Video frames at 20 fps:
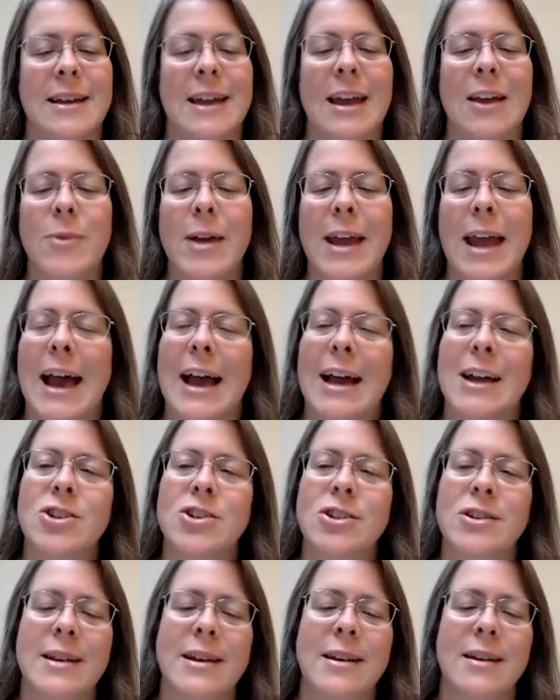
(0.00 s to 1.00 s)
Can we
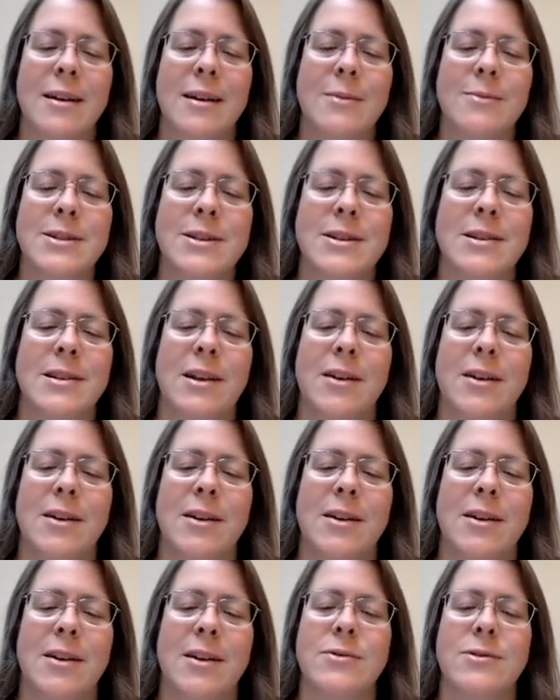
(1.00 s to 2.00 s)
actually come to love
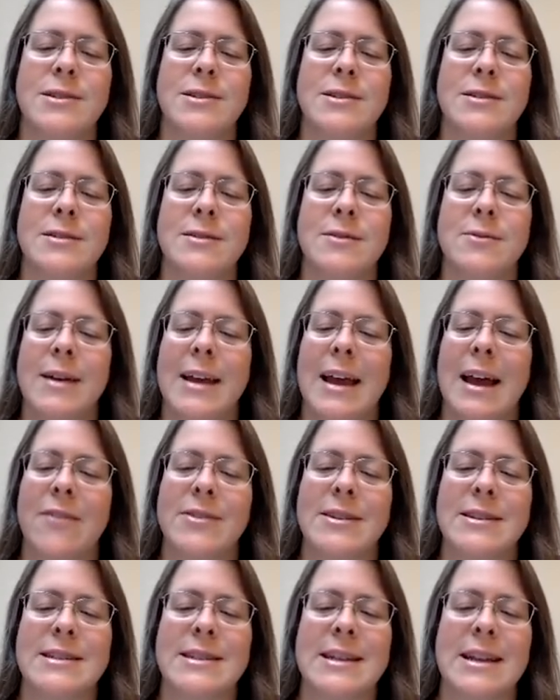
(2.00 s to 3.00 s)
those we
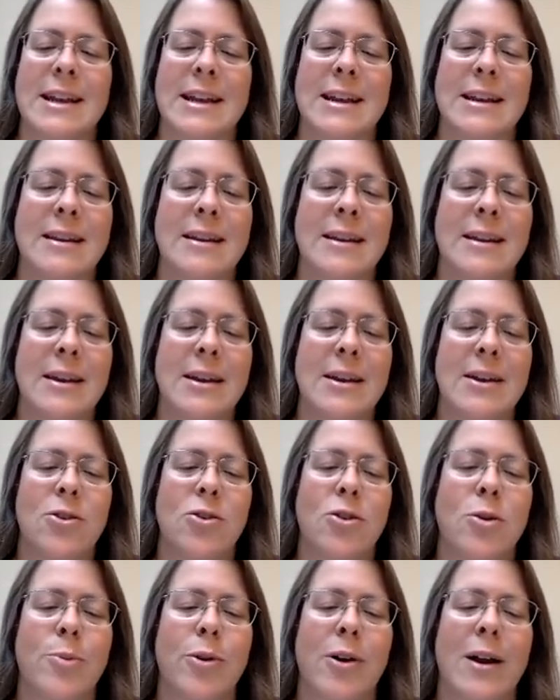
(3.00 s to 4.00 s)
haven't seen,
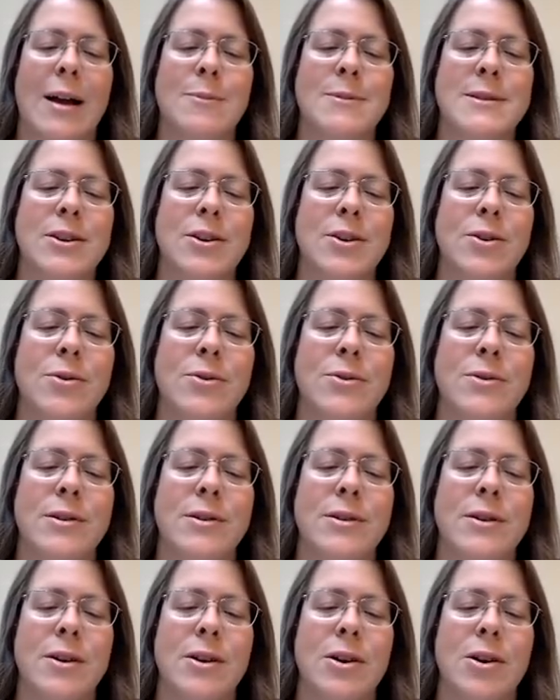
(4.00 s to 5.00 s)
or perhaps
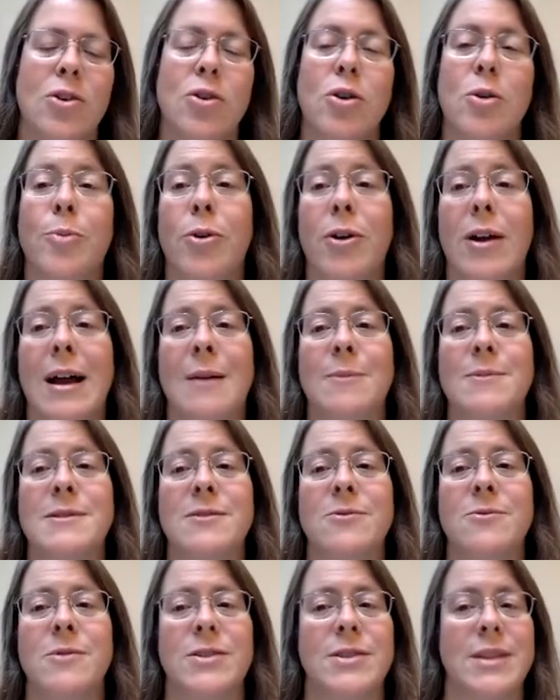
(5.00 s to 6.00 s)
known, or perhaps
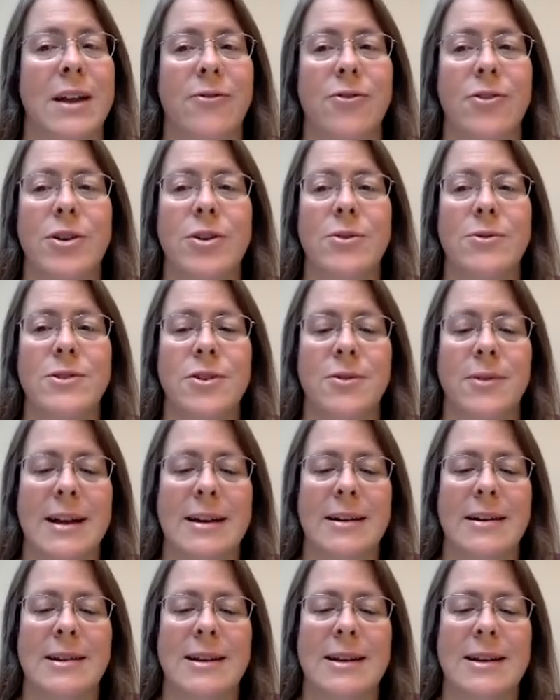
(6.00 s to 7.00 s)
will never know
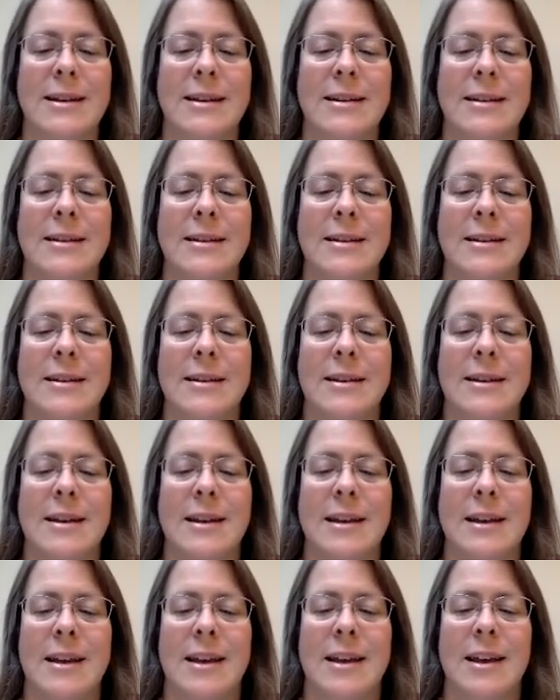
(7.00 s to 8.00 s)
directly?
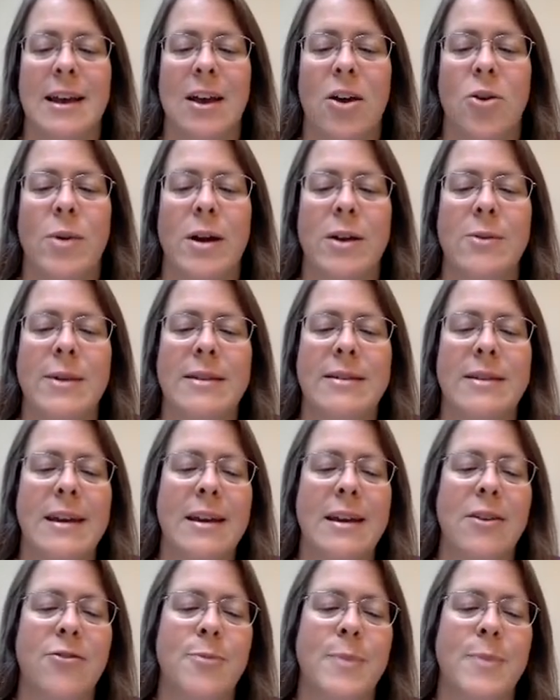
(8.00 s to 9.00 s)
When we
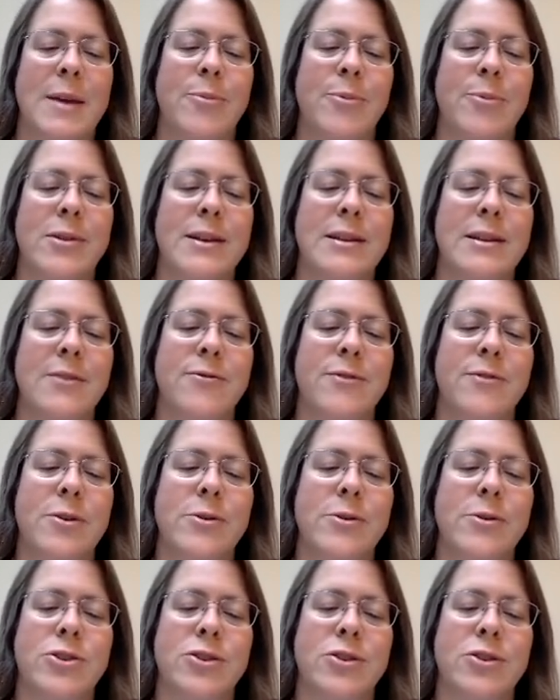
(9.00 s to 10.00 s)
think of people in the
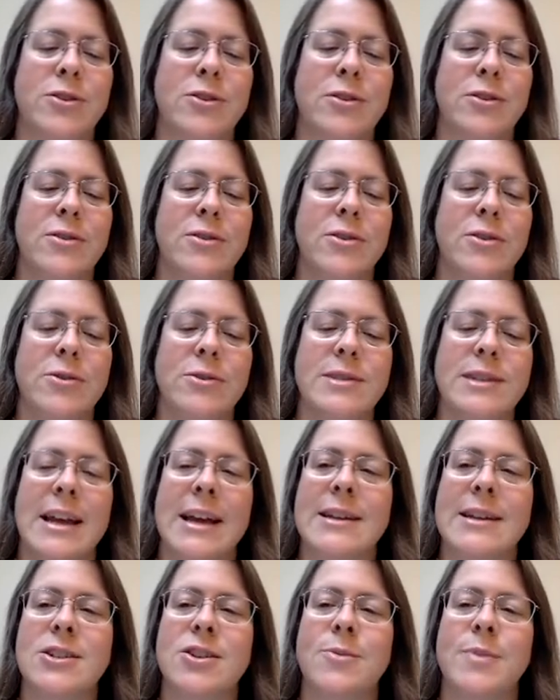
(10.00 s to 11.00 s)
future, those
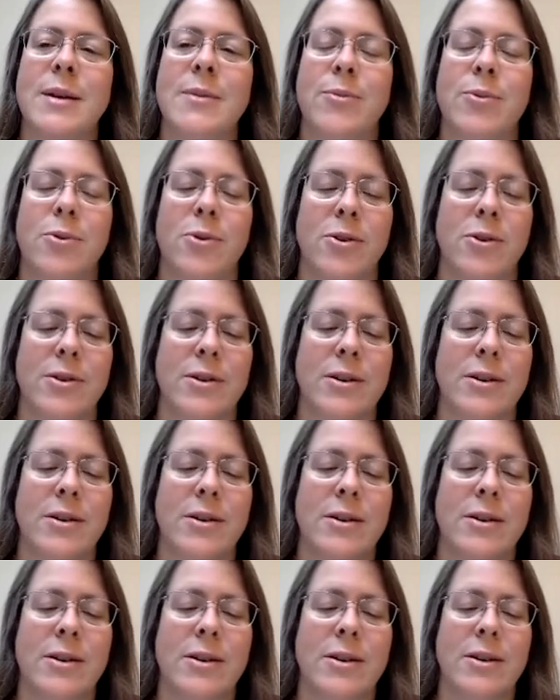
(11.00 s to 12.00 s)
yet to be born,
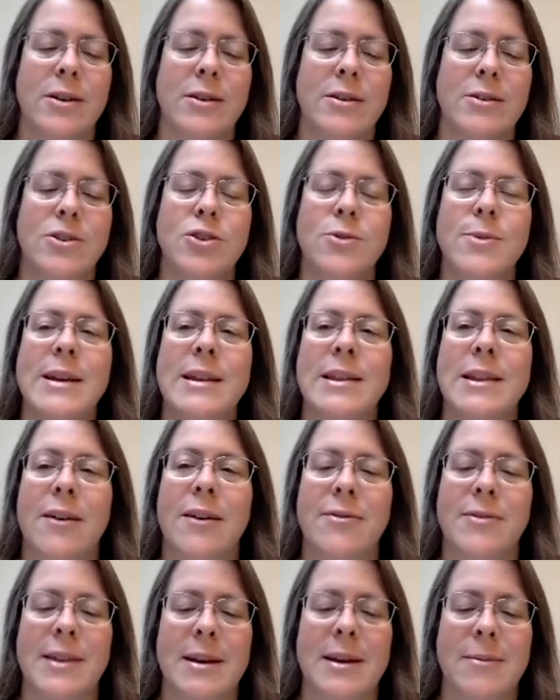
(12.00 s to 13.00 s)
do we
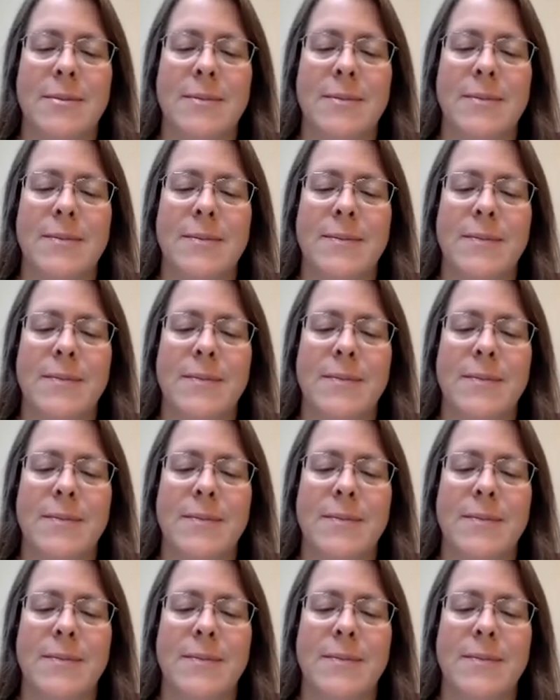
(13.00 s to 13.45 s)
love them?